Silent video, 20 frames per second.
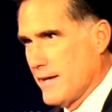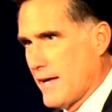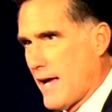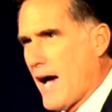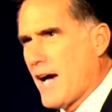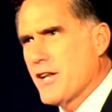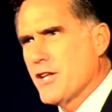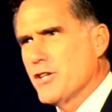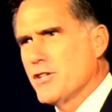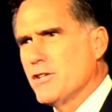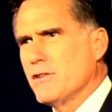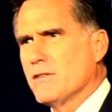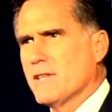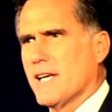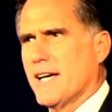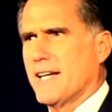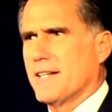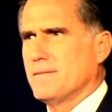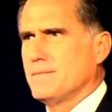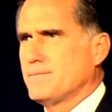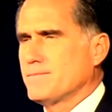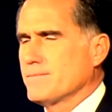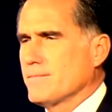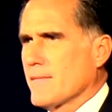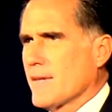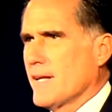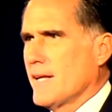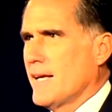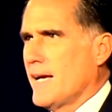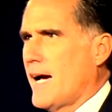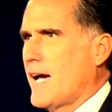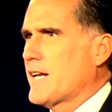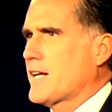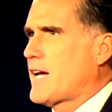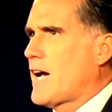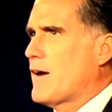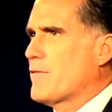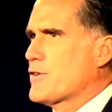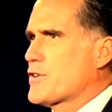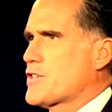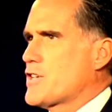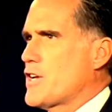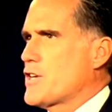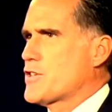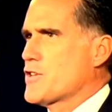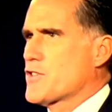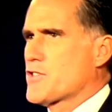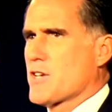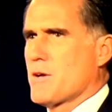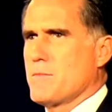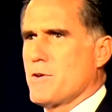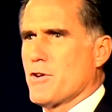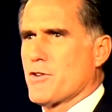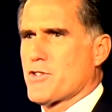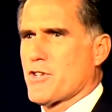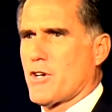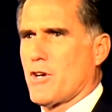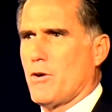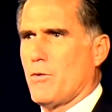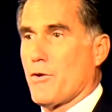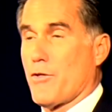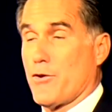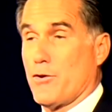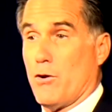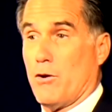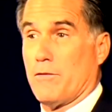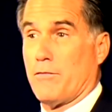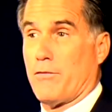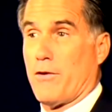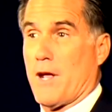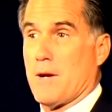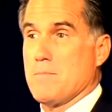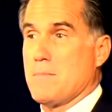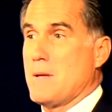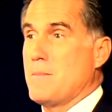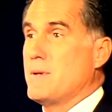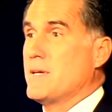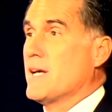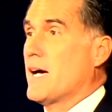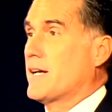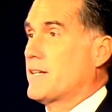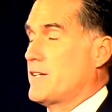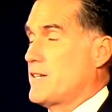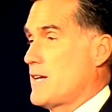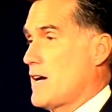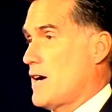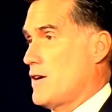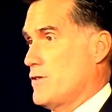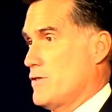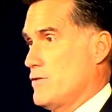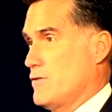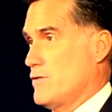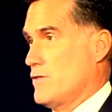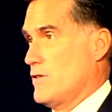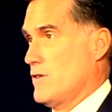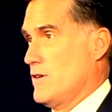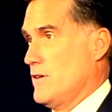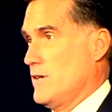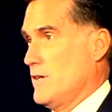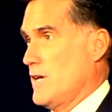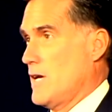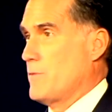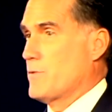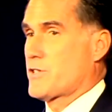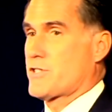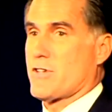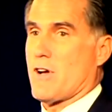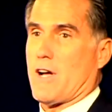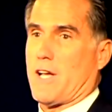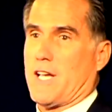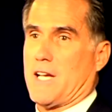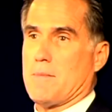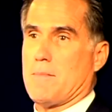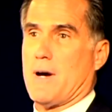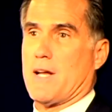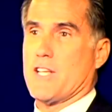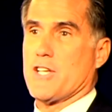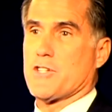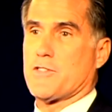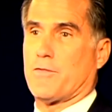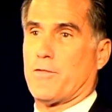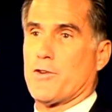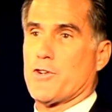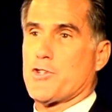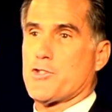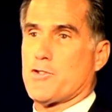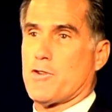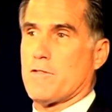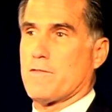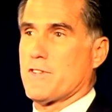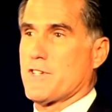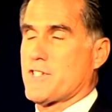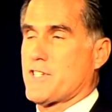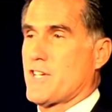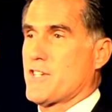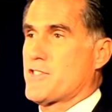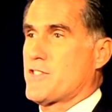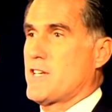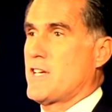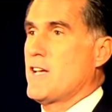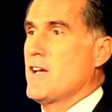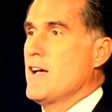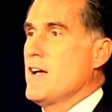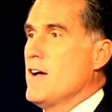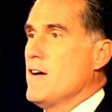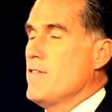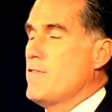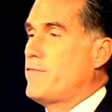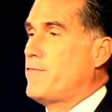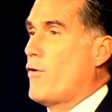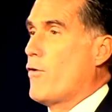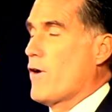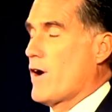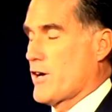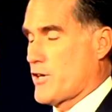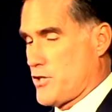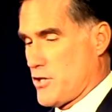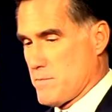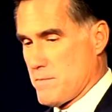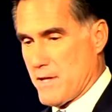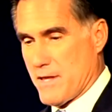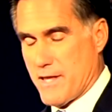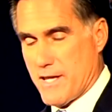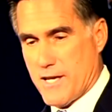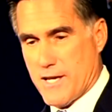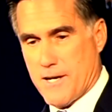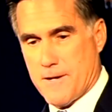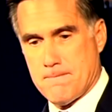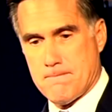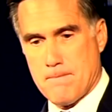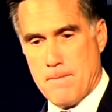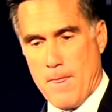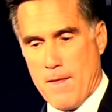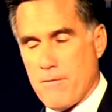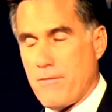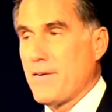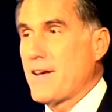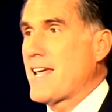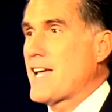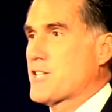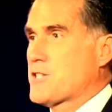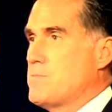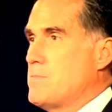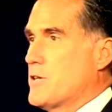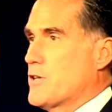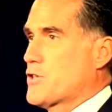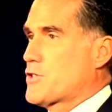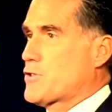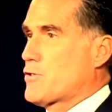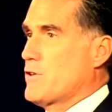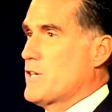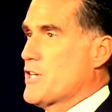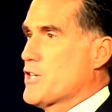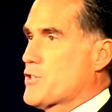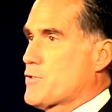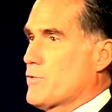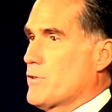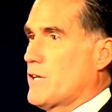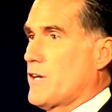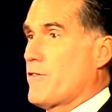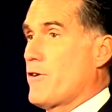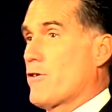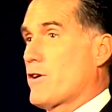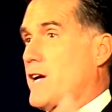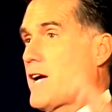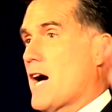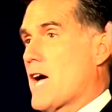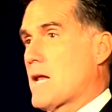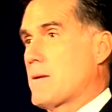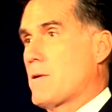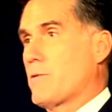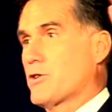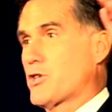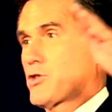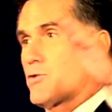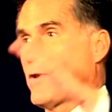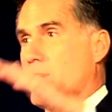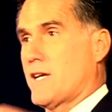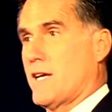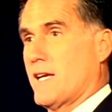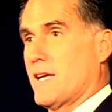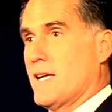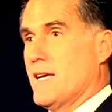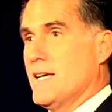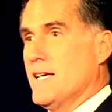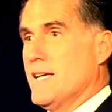How do you do that? I had a conversation some years ago with an old friend, Bibi Netanyahu. He was talking about his first service as the finance minister in Israel, and their economy was shrinking.